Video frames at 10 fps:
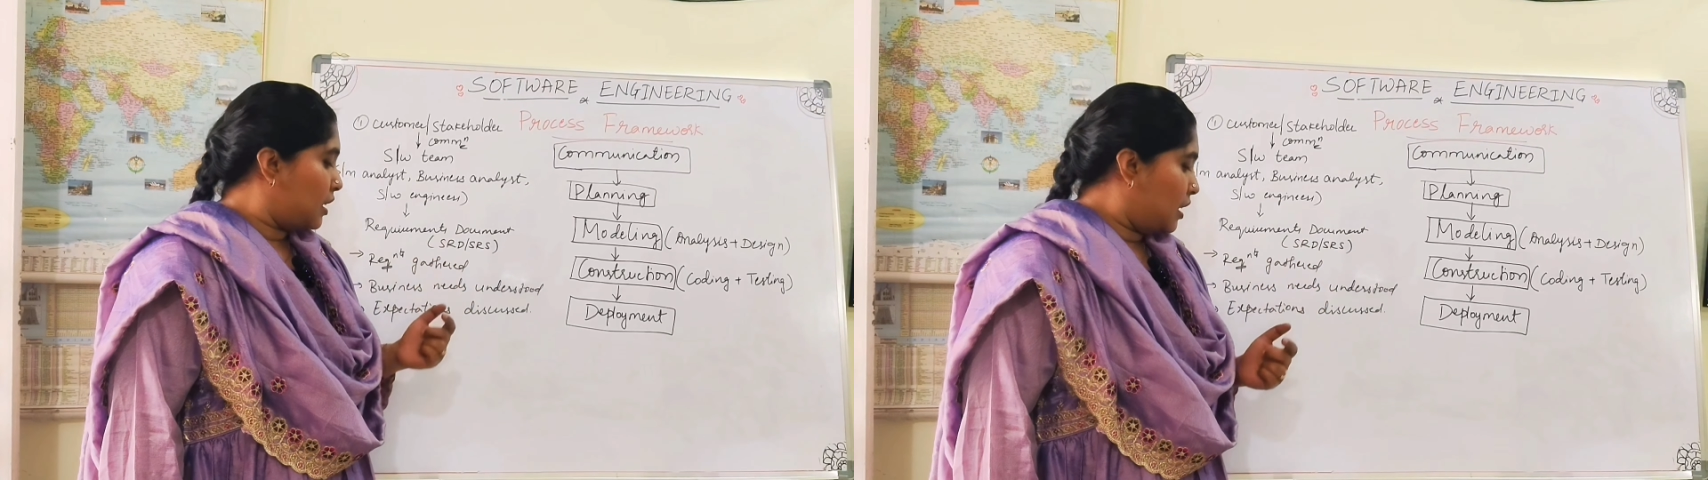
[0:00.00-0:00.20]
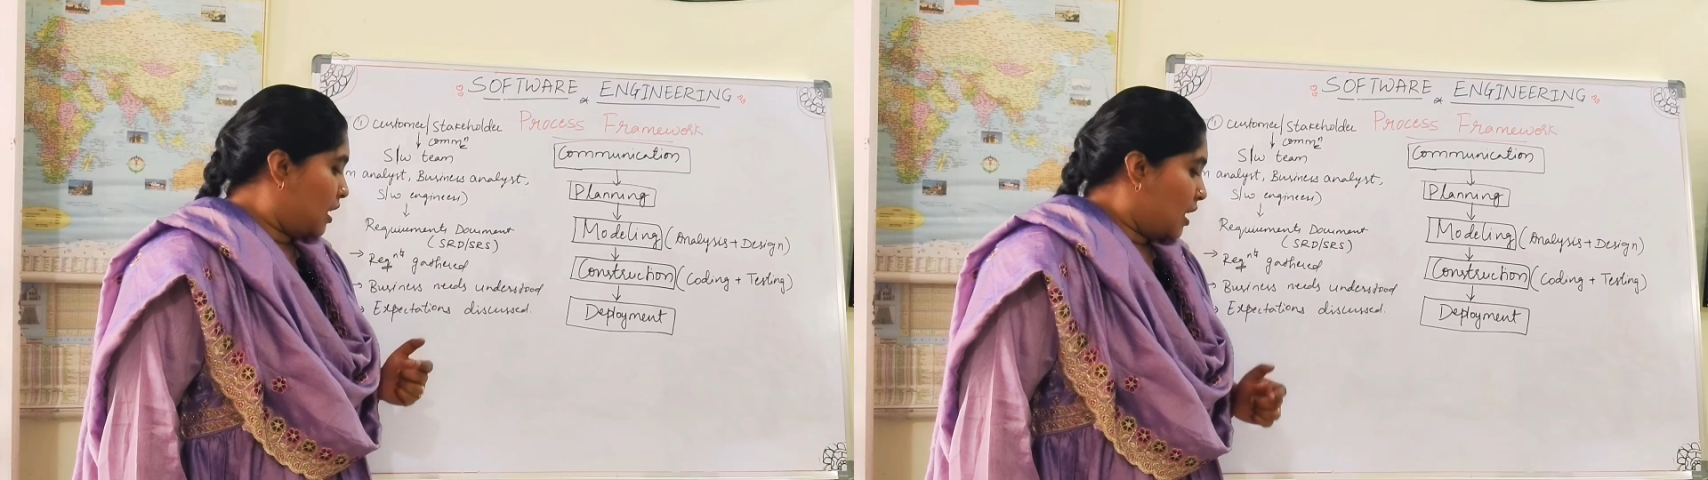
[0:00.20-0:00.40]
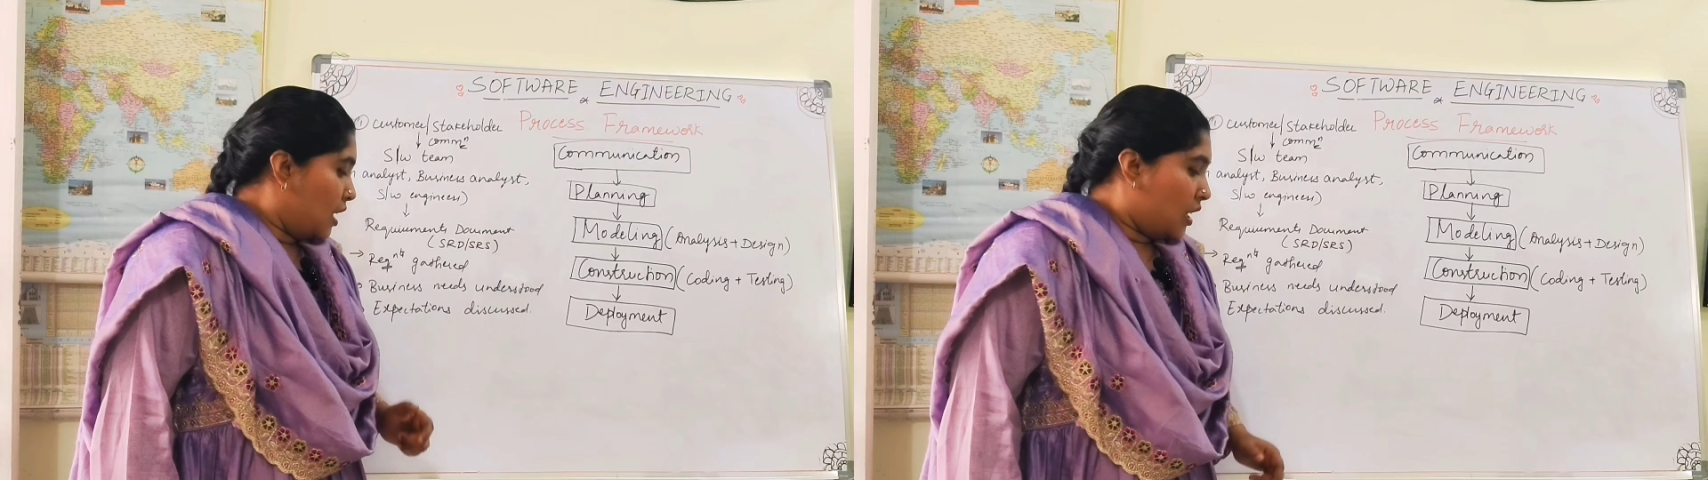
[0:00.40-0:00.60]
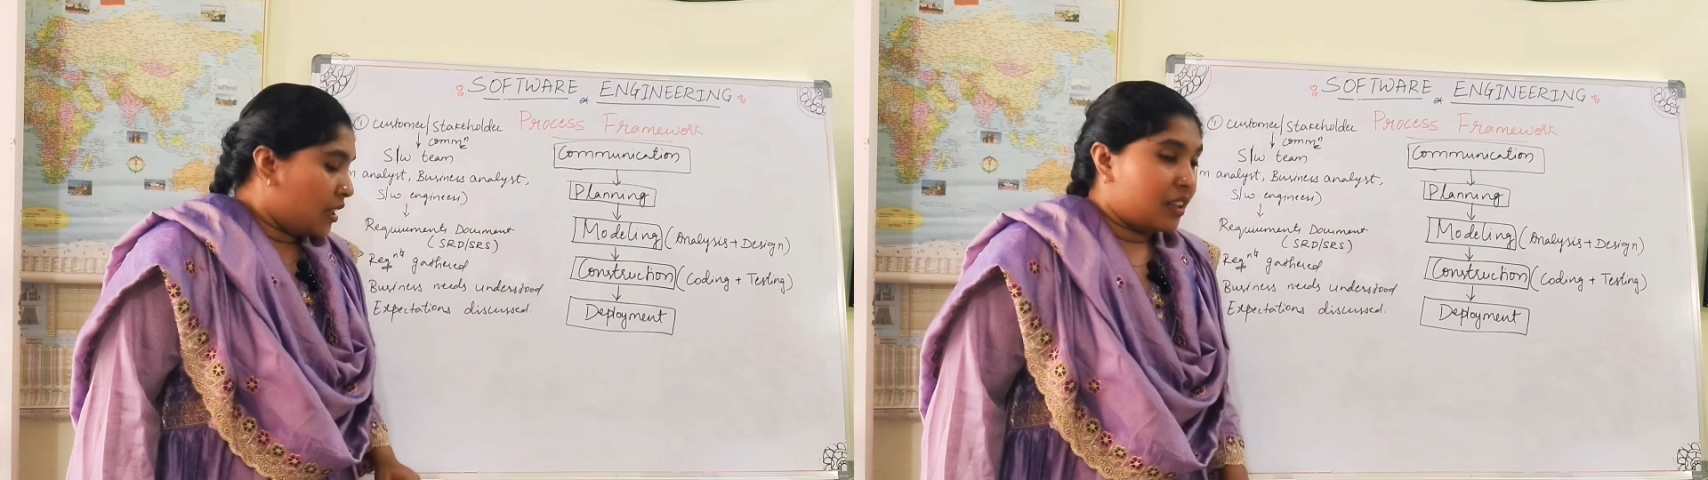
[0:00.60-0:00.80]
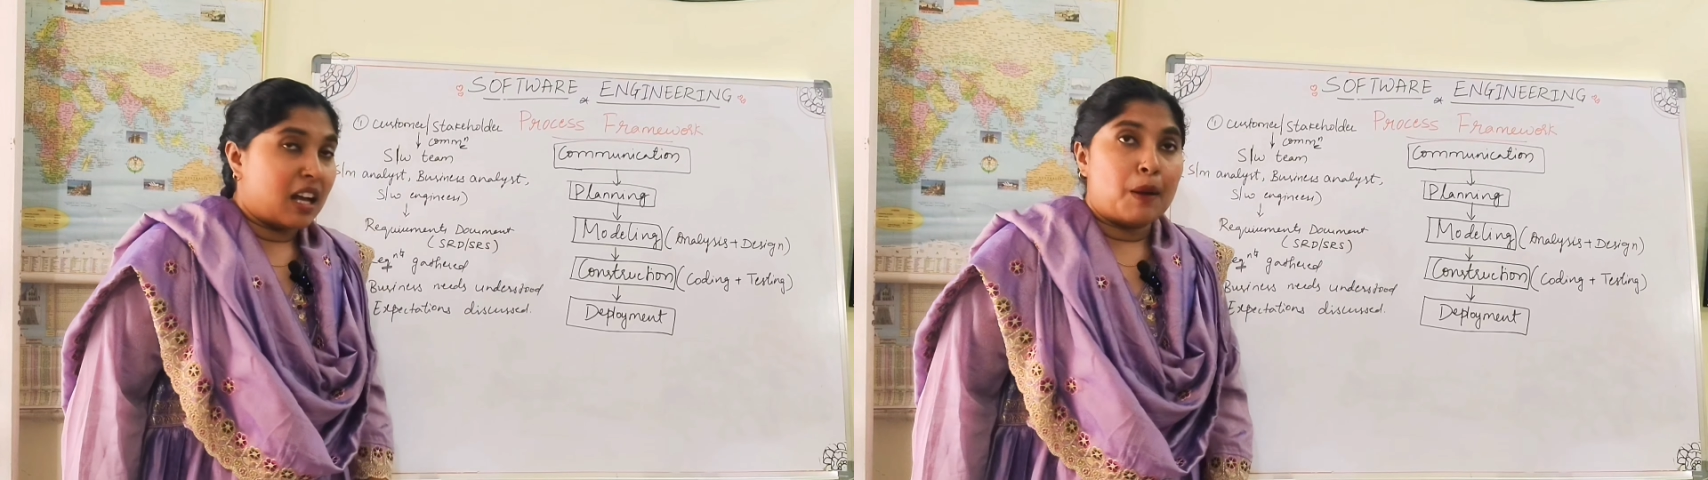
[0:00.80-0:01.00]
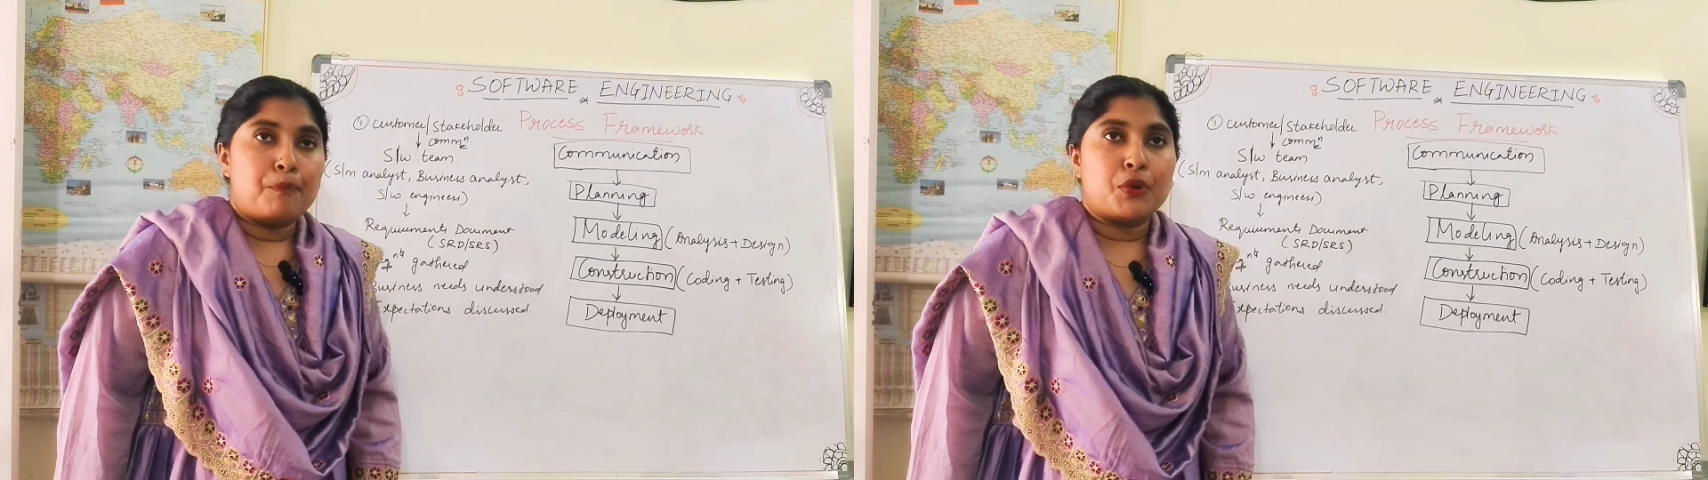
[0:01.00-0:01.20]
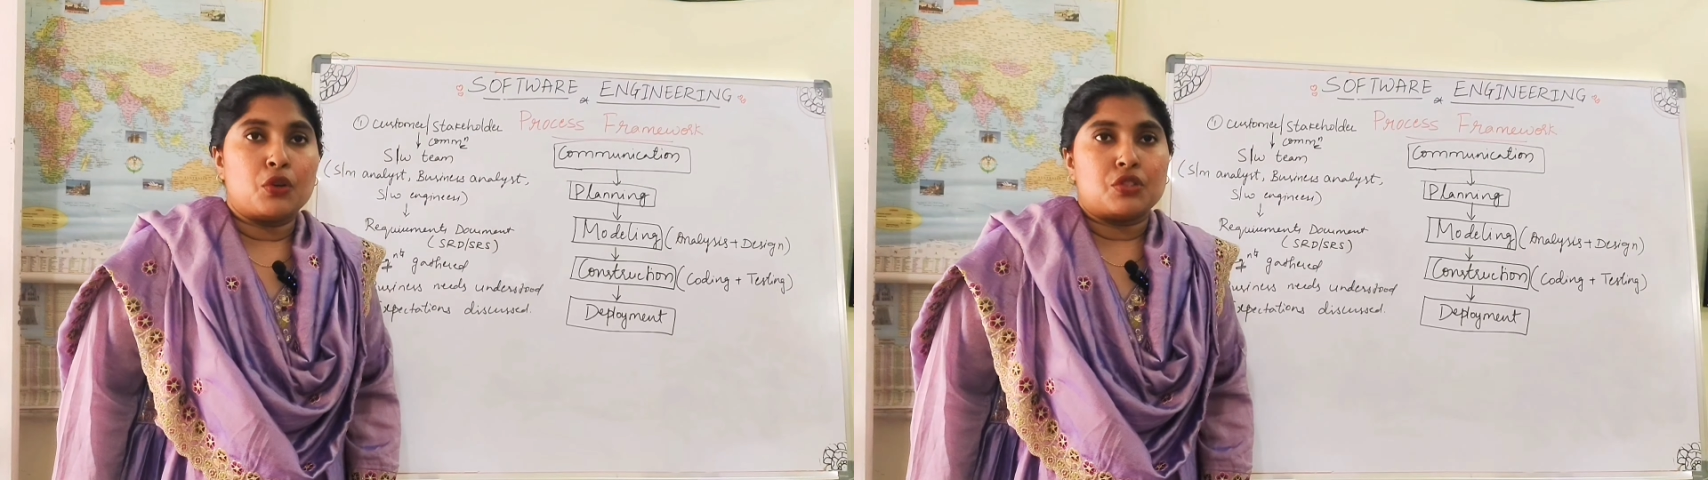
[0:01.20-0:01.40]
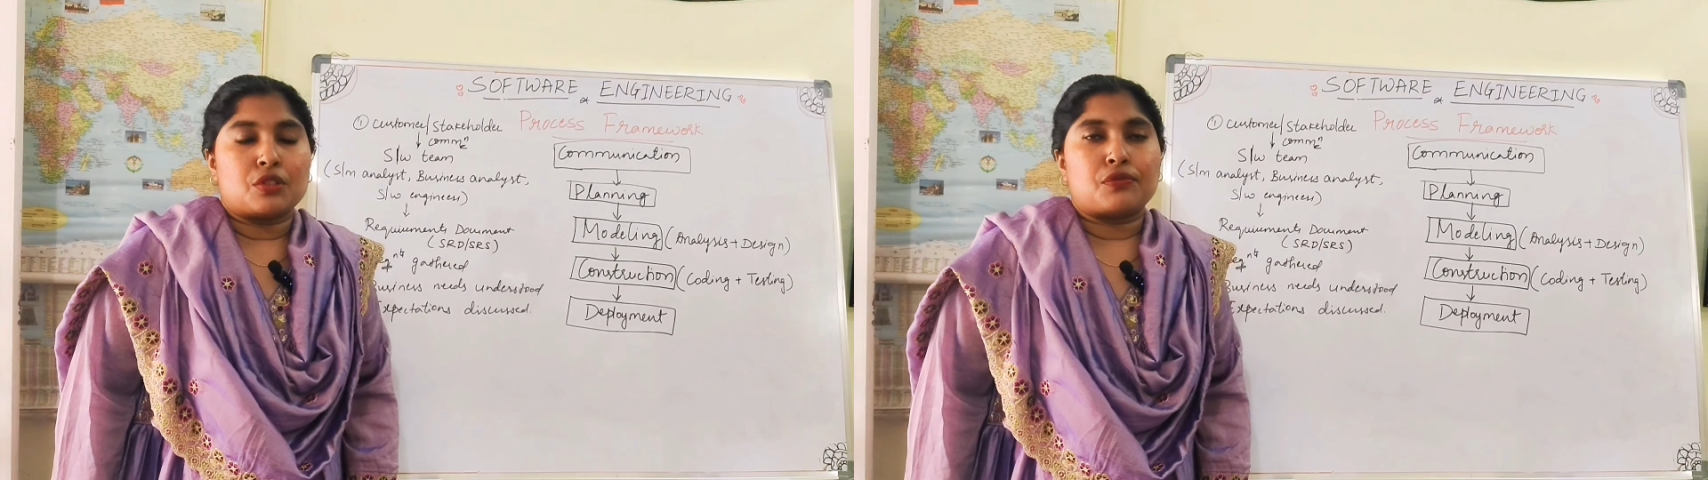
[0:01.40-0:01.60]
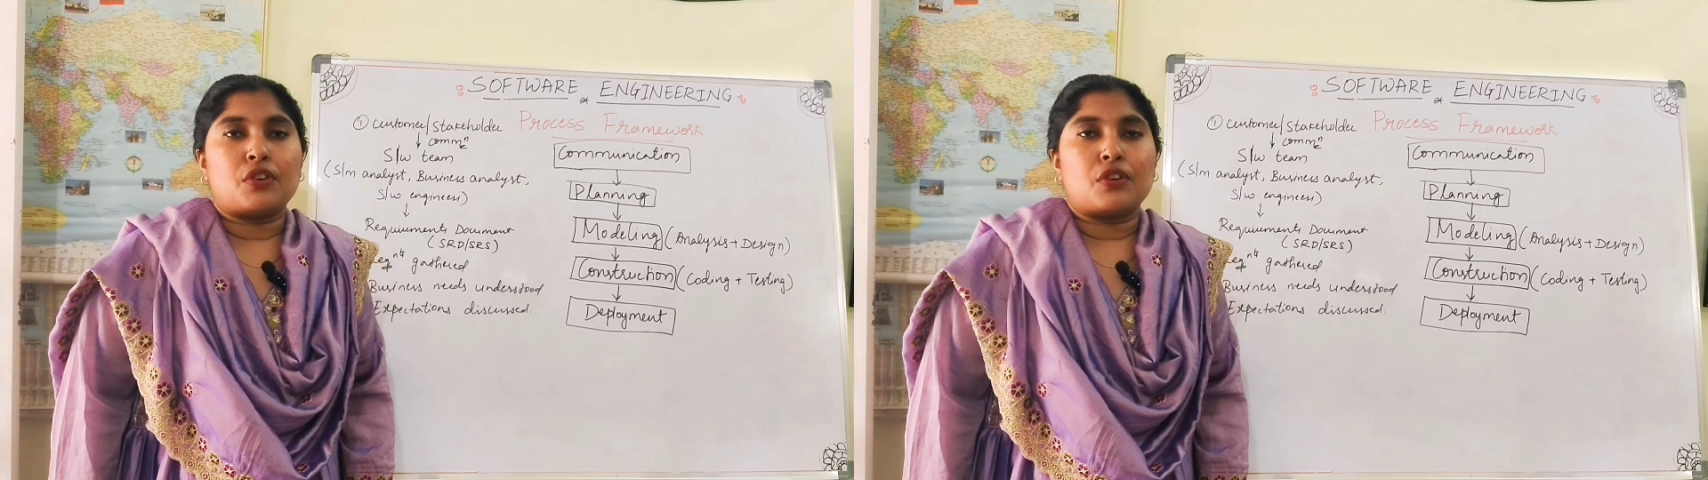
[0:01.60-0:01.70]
approach